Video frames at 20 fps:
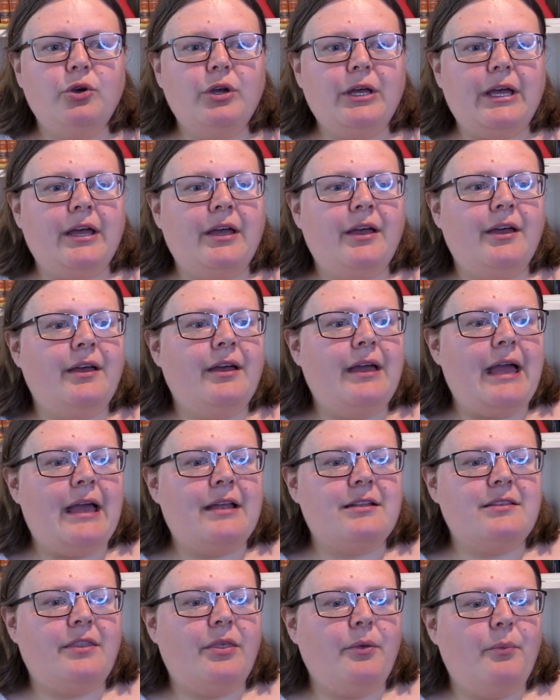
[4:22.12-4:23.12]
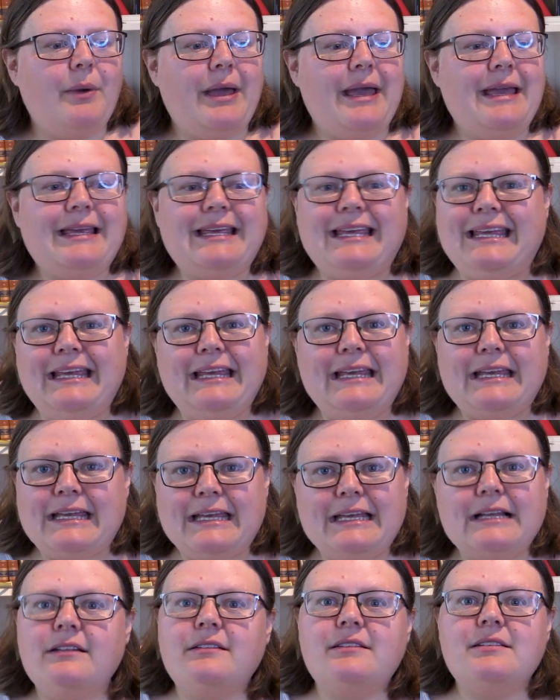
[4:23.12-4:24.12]
and the way he
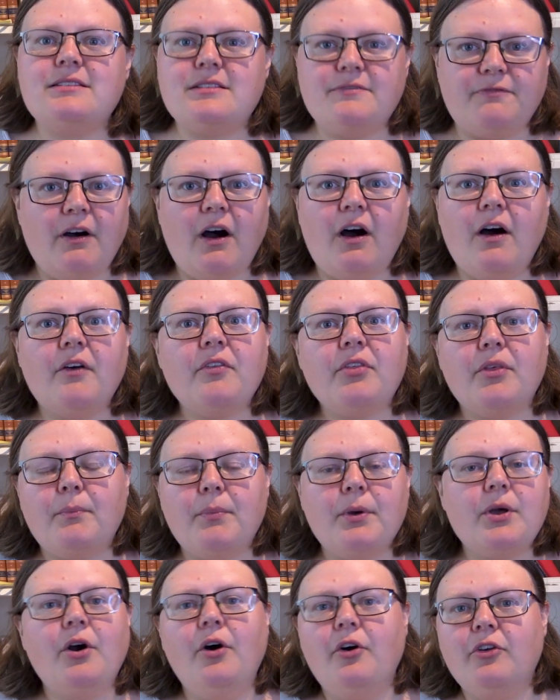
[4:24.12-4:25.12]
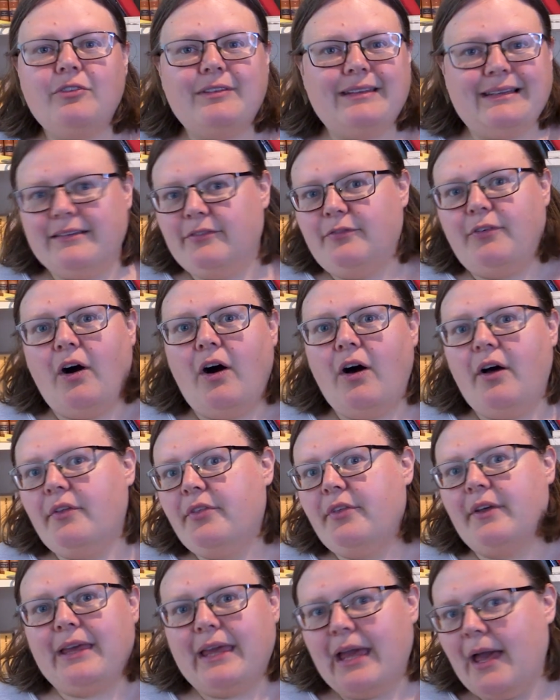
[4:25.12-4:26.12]
killed his father because his
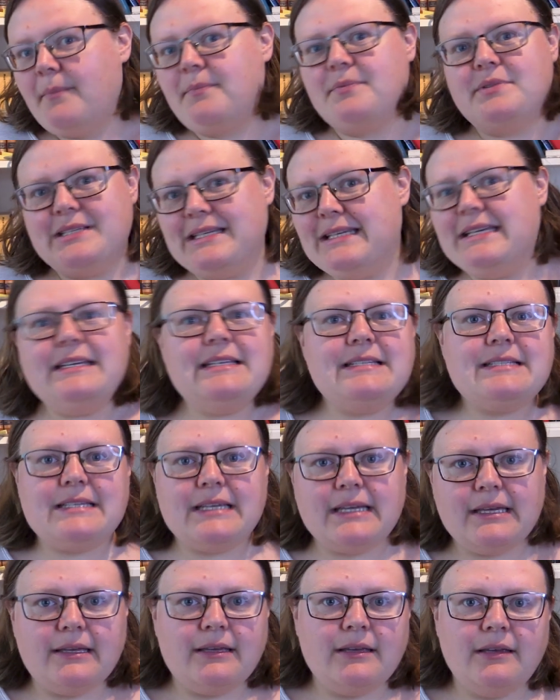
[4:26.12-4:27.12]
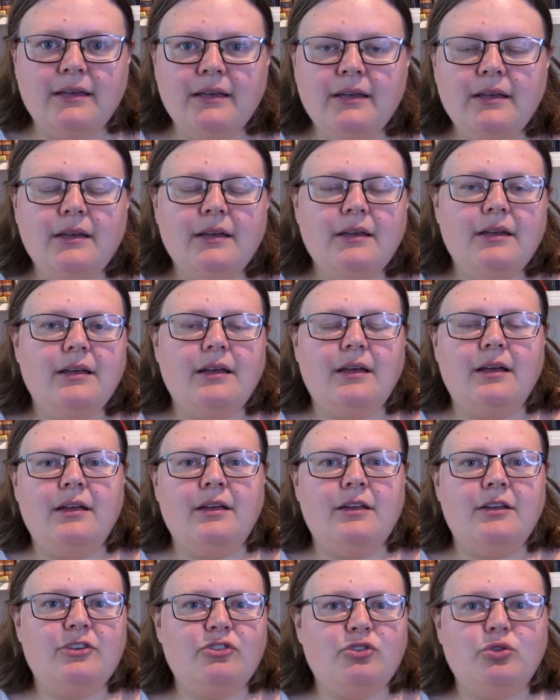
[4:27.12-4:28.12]
father kept eating
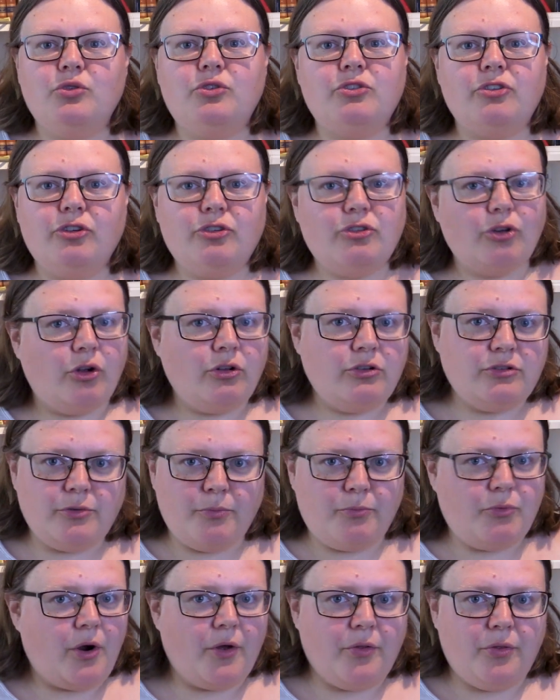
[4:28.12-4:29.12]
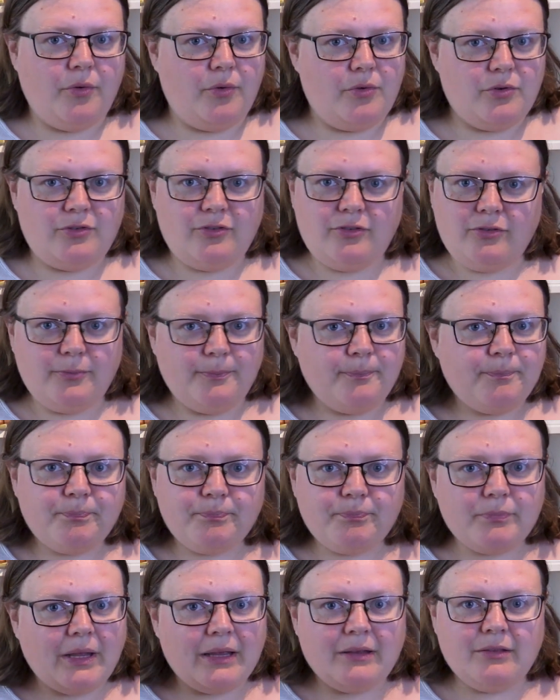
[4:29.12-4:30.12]
Zeus's older brothers,
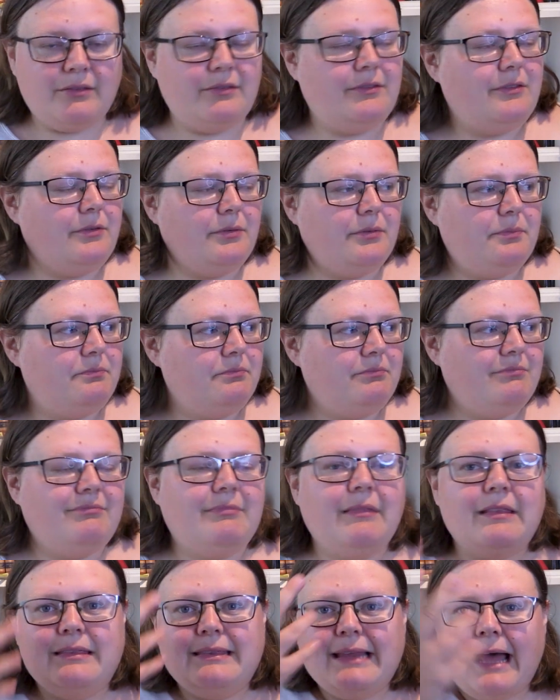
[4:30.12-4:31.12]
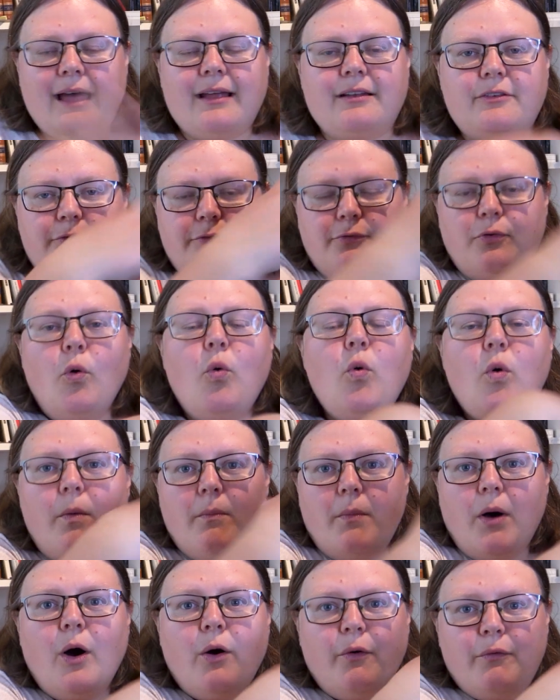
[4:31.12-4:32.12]
and that
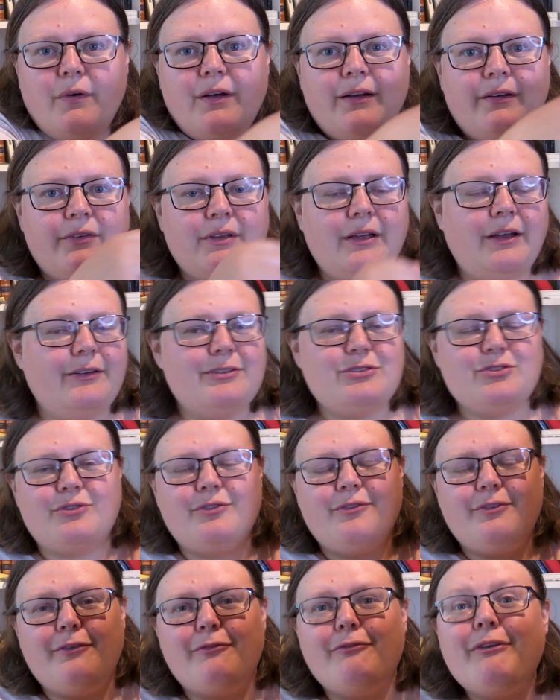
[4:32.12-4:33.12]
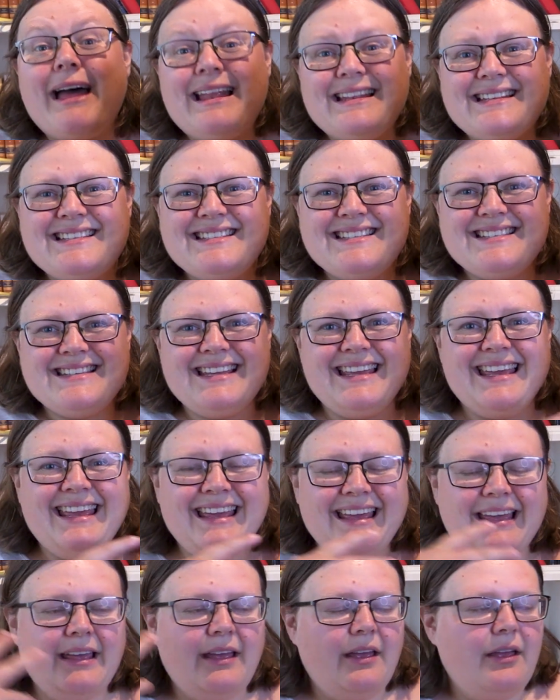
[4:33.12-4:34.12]
form of a sort of a fantasy
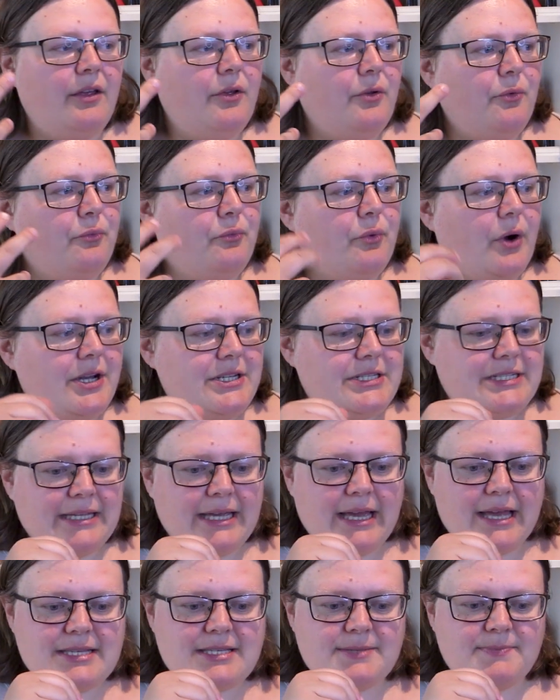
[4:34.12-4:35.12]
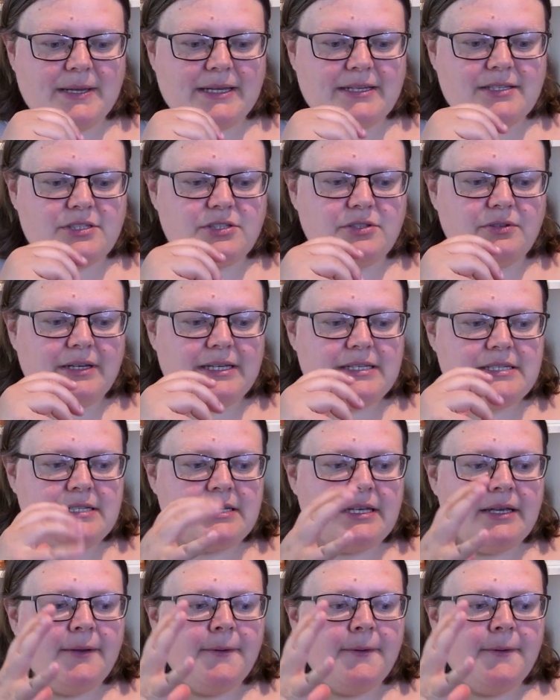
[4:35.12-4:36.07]
writing aspect to it.